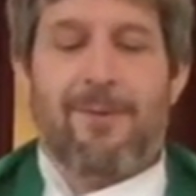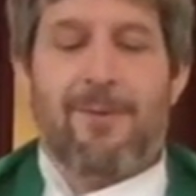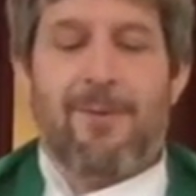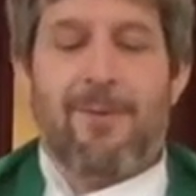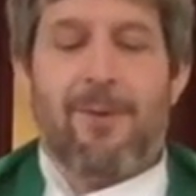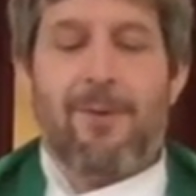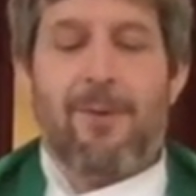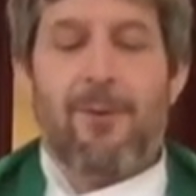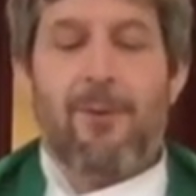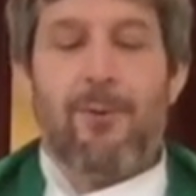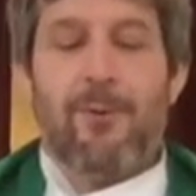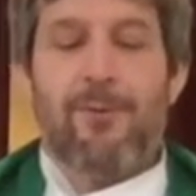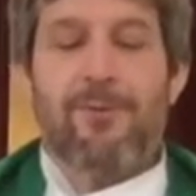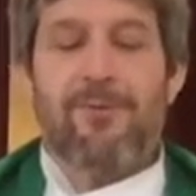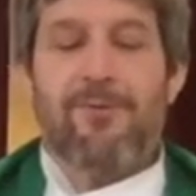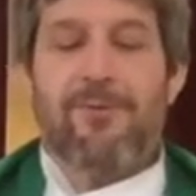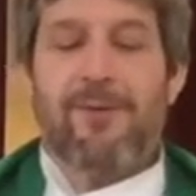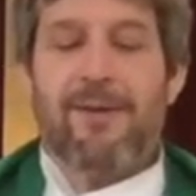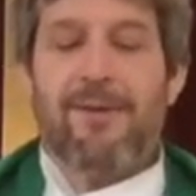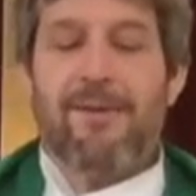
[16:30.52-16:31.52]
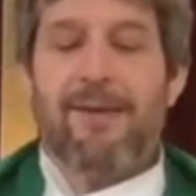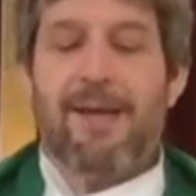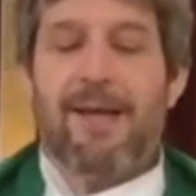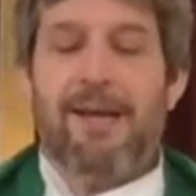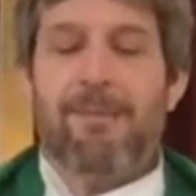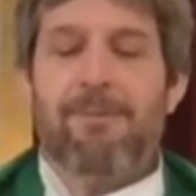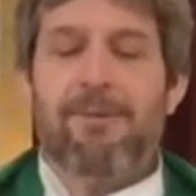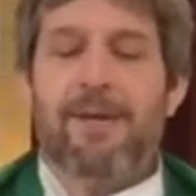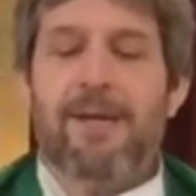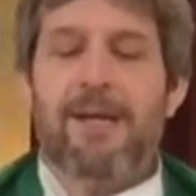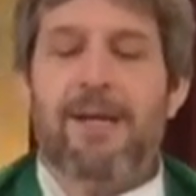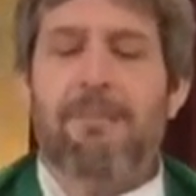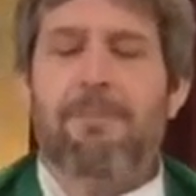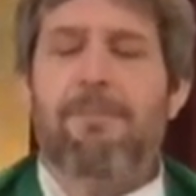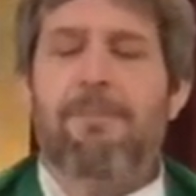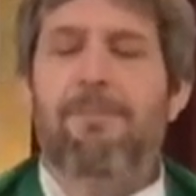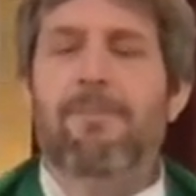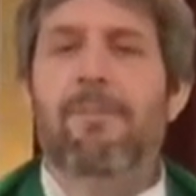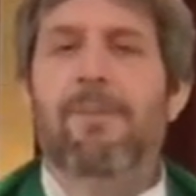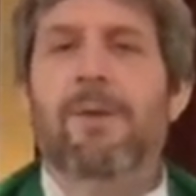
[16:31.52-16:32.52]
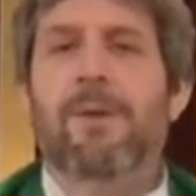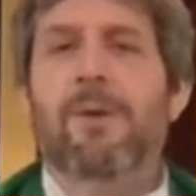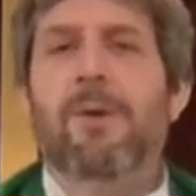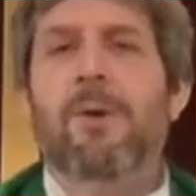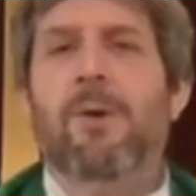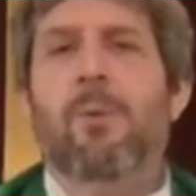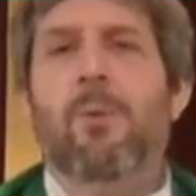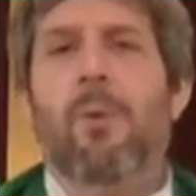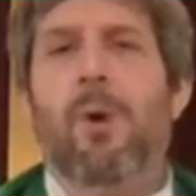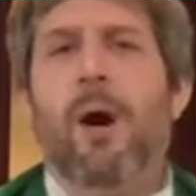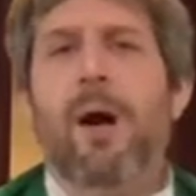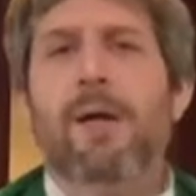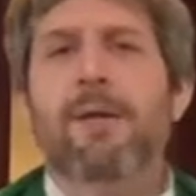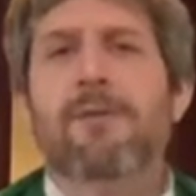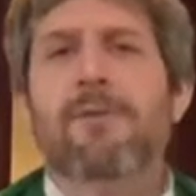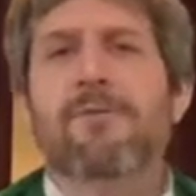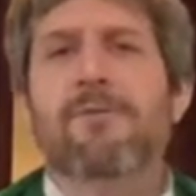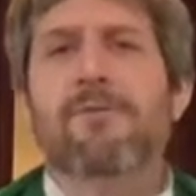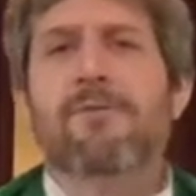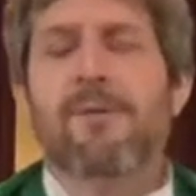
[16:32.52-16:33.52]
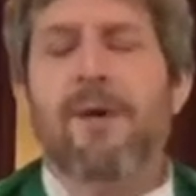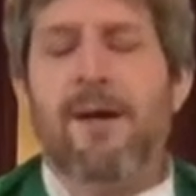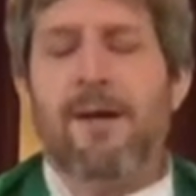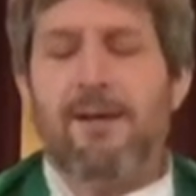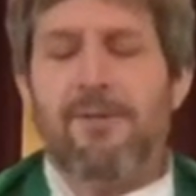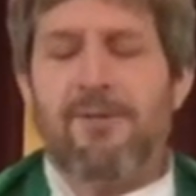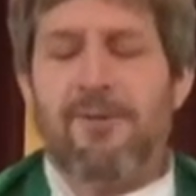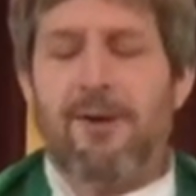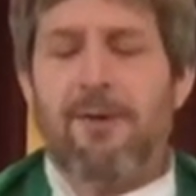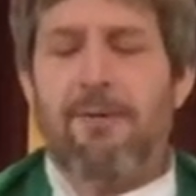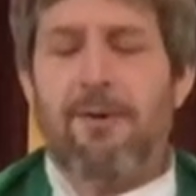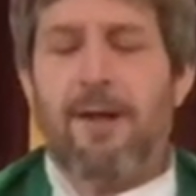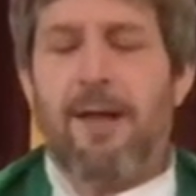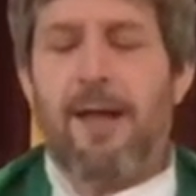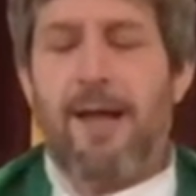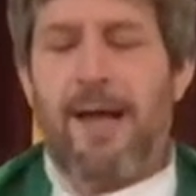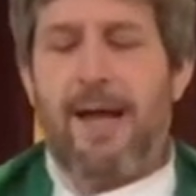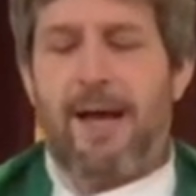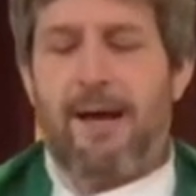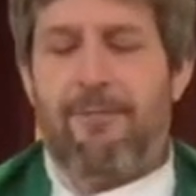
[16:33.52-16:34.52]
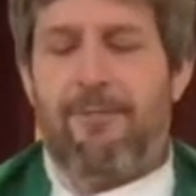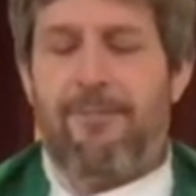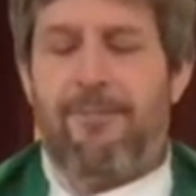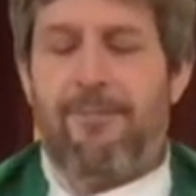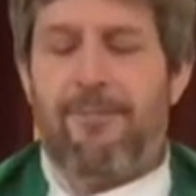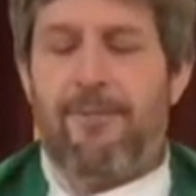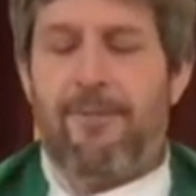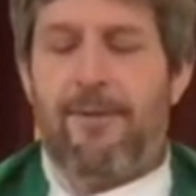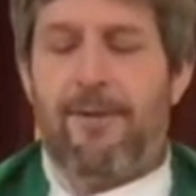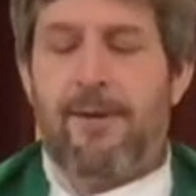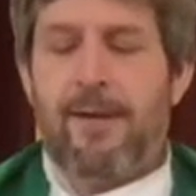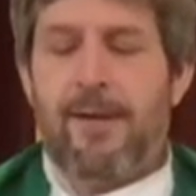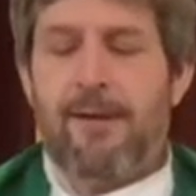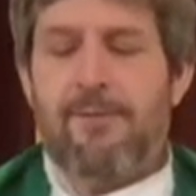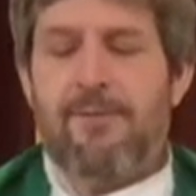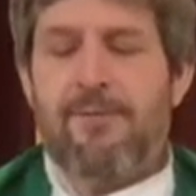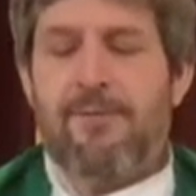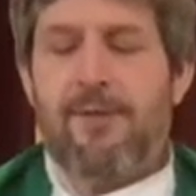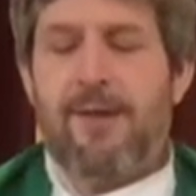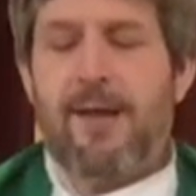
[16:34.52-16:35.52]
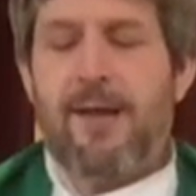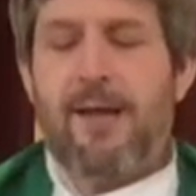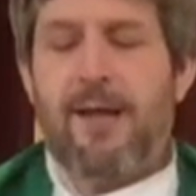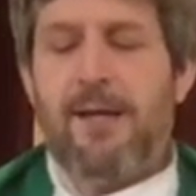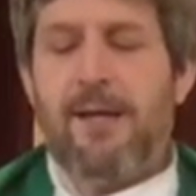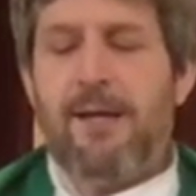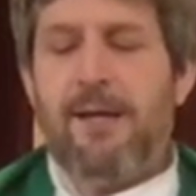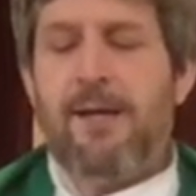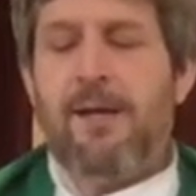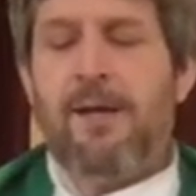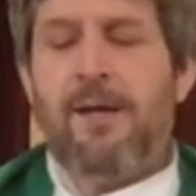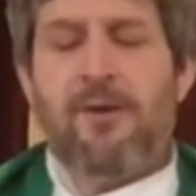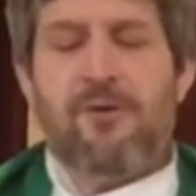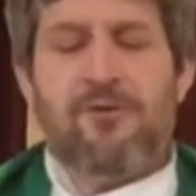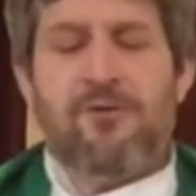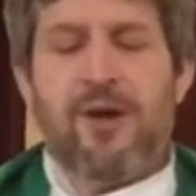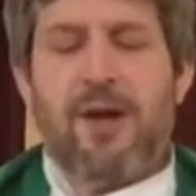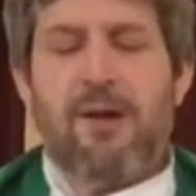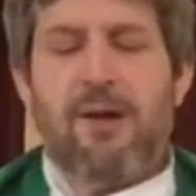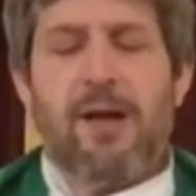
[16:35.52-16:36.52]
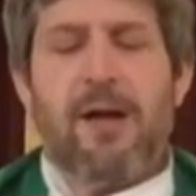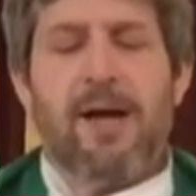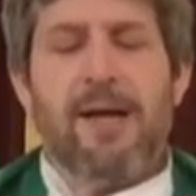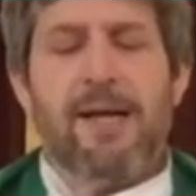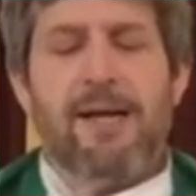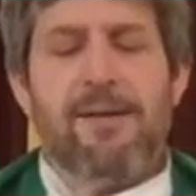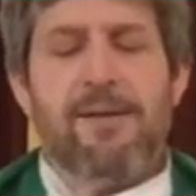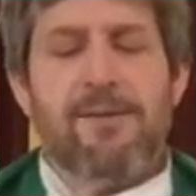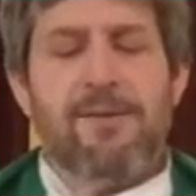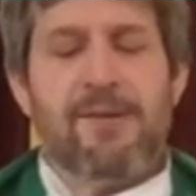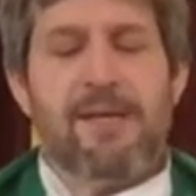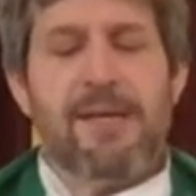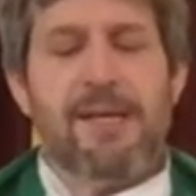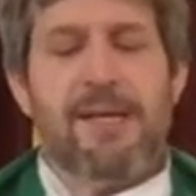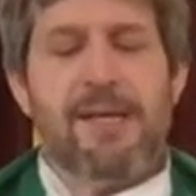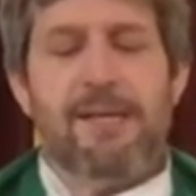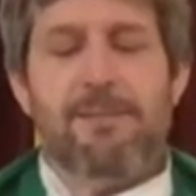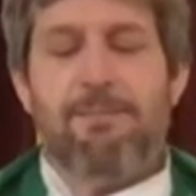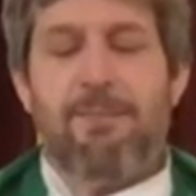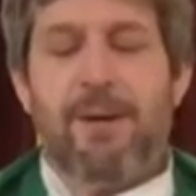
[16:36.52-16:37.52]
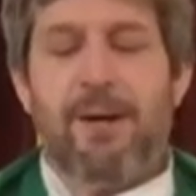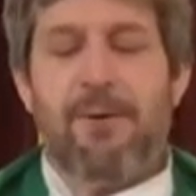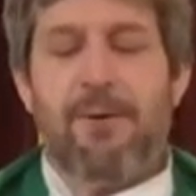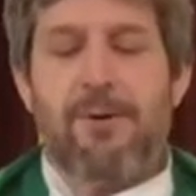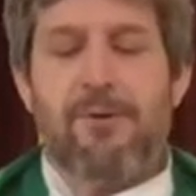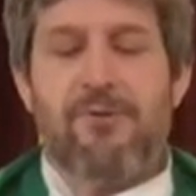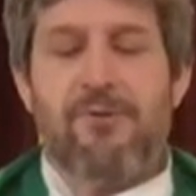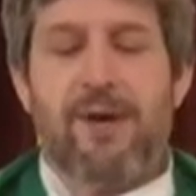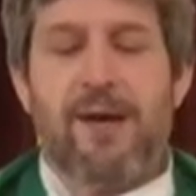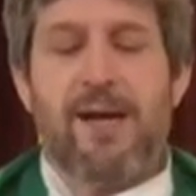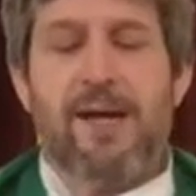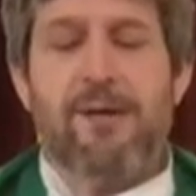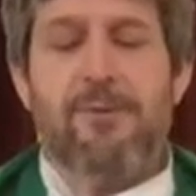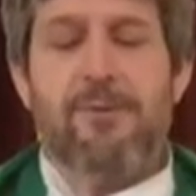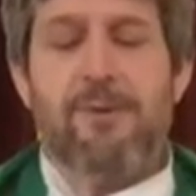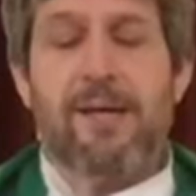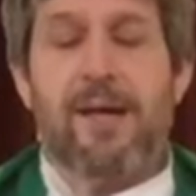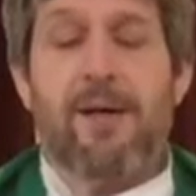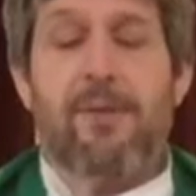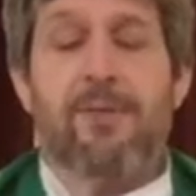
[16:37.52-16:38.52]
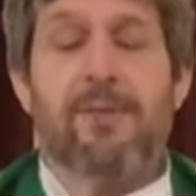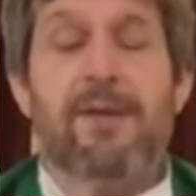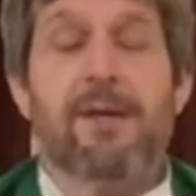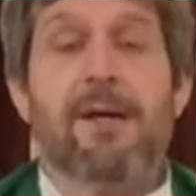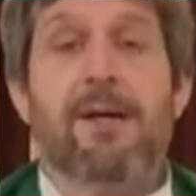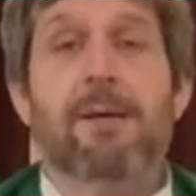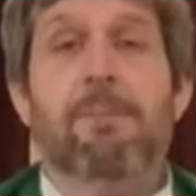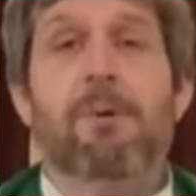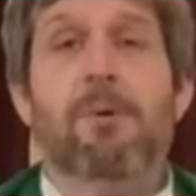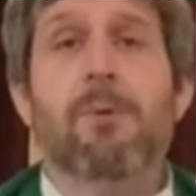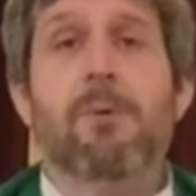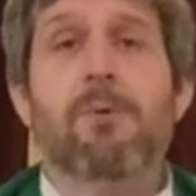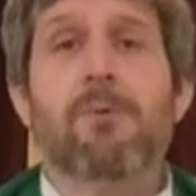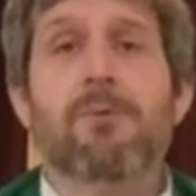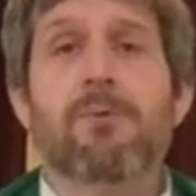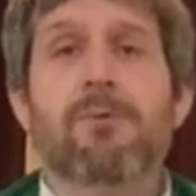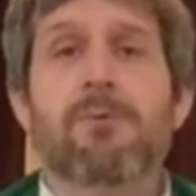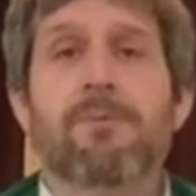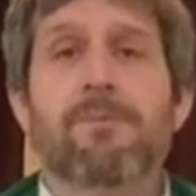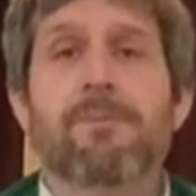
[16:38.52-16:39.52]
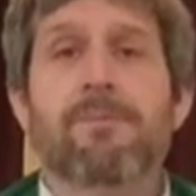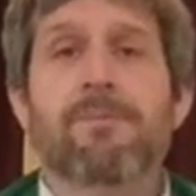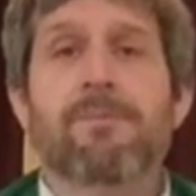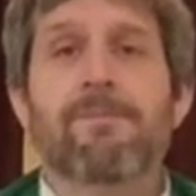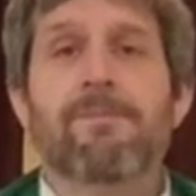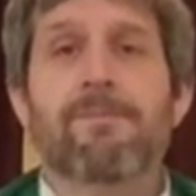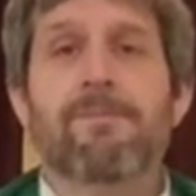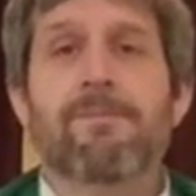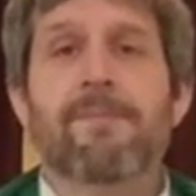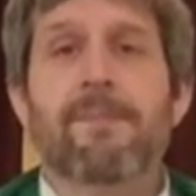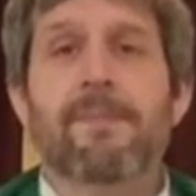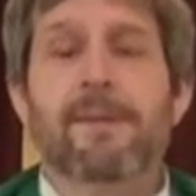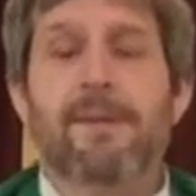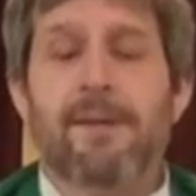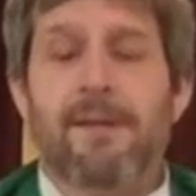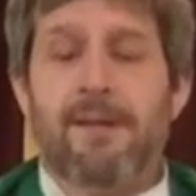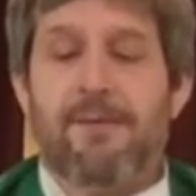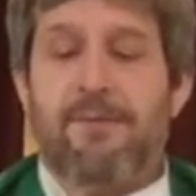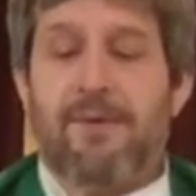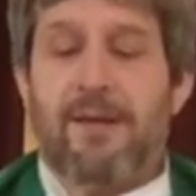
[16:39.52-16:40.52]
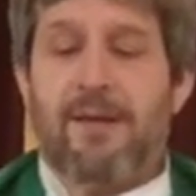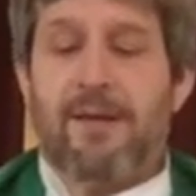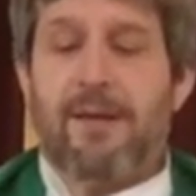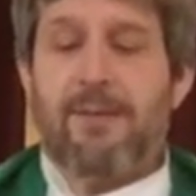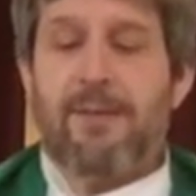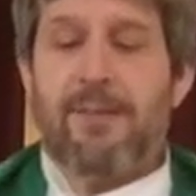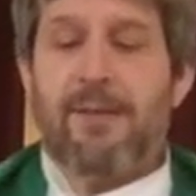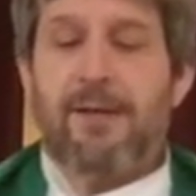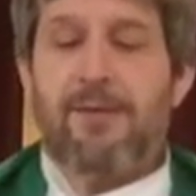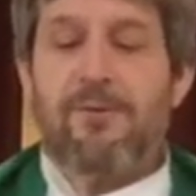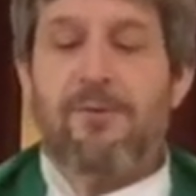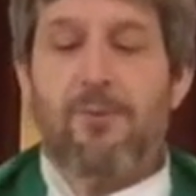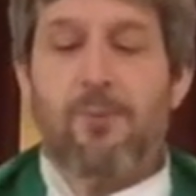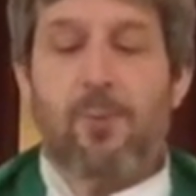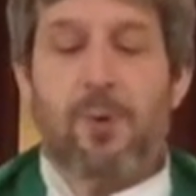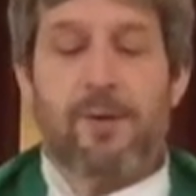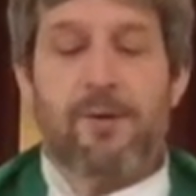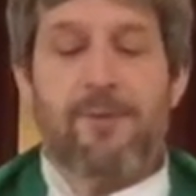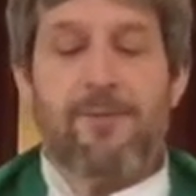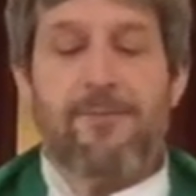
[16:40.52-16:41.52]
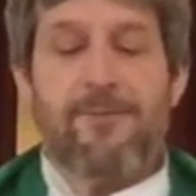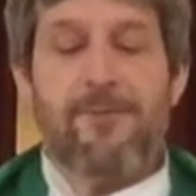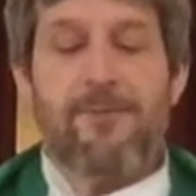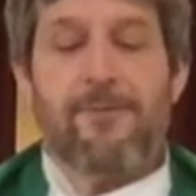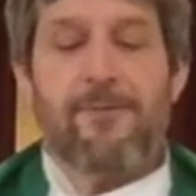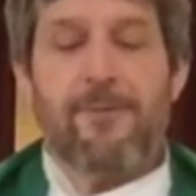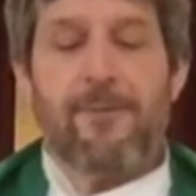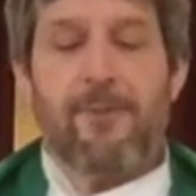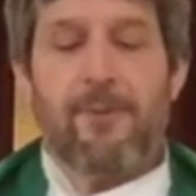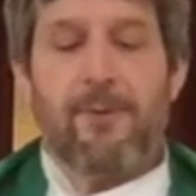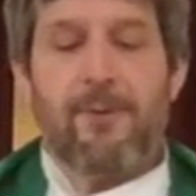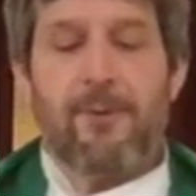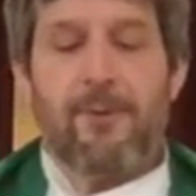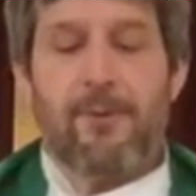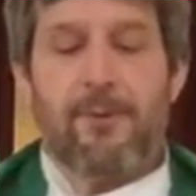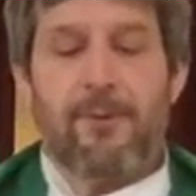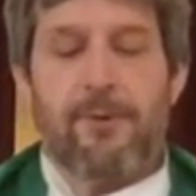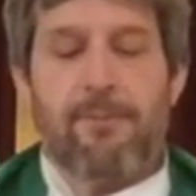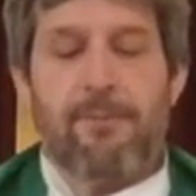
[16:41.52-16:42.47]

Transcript: The Lord said to Abraham, "Why did Sarah laugh and say, 'Shall I indeed bear a child now that I am old?' Is anything too wonderful for the Lord?